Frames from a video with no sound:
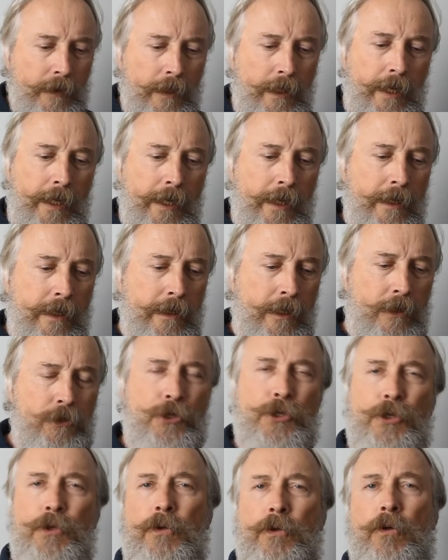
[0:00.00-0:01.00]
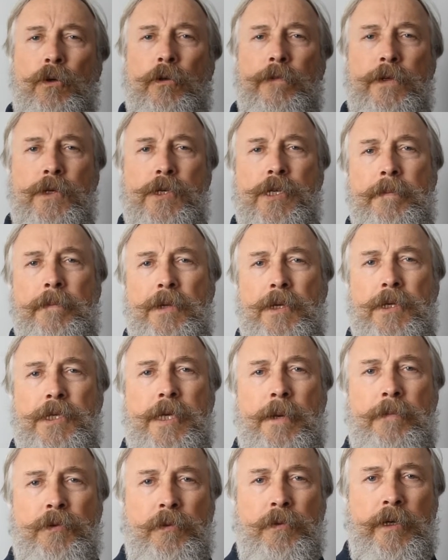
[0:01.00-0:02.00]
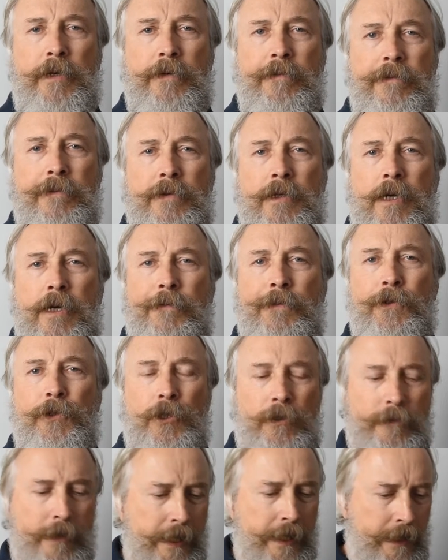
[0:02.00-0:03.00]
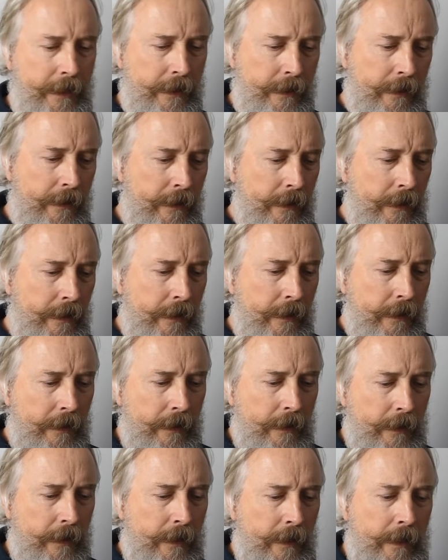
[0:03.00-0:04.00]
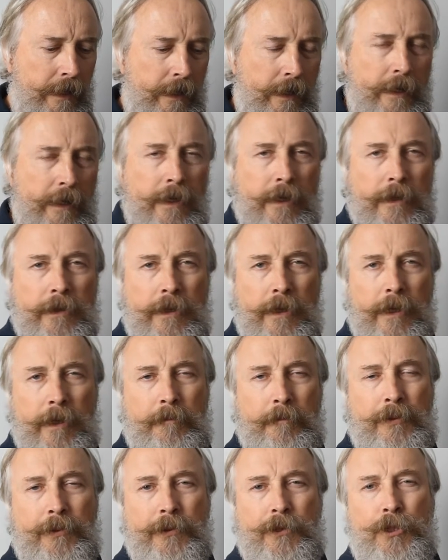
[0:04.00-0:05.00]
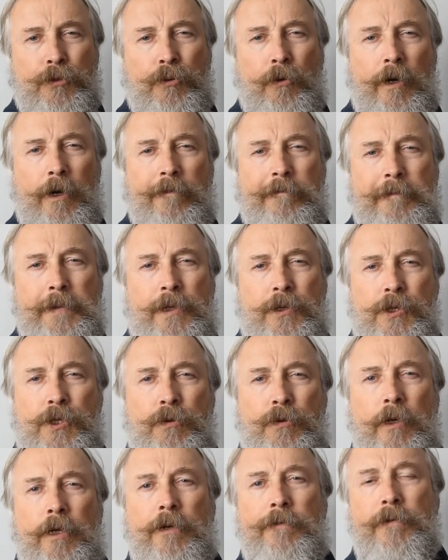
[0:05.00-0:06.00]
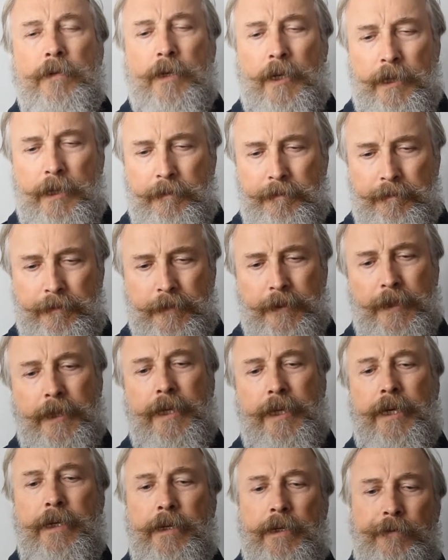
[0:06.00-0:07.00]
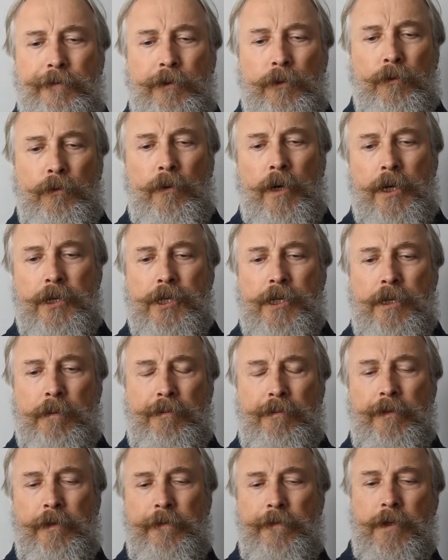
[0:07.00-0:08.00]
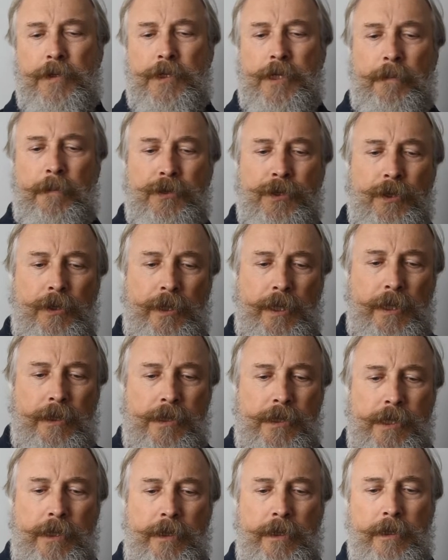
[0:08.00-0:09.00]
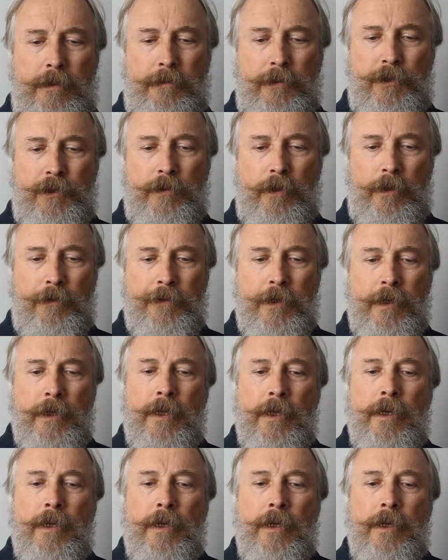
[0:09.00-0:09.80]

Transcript: And I'll just go over some of the steps we've covered already. I put 12 because 12, again, if you watch the previous episode, you can see the number 12.